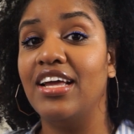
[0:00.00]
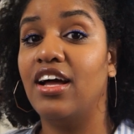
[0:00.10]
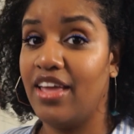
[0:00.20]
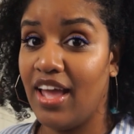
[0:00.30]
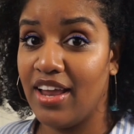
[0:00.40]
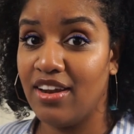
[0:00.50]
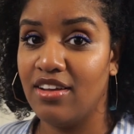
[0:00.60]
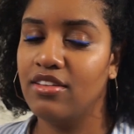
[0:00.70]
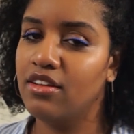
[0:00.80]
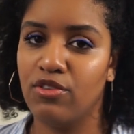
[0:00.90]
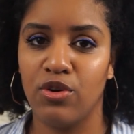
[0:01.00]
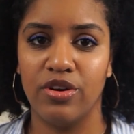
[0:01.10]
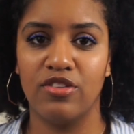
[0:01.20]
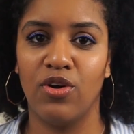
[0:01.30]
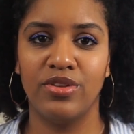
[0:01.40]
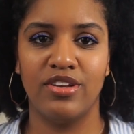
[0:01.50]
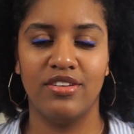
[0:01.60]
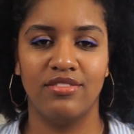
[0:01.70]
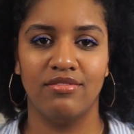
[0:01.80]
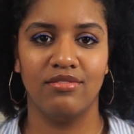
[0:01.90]
again, of course,
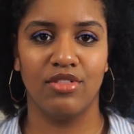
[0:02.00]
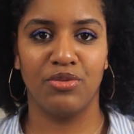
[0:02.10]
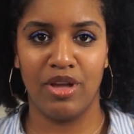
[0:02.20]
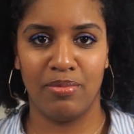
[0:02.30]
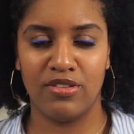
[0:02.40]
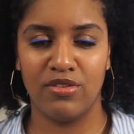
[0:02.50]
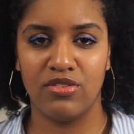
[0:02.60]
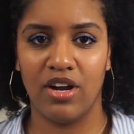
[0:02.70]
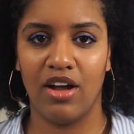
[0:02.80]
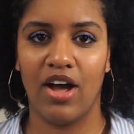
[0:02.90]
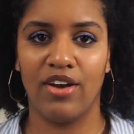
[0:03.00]
only 3 episodes are out.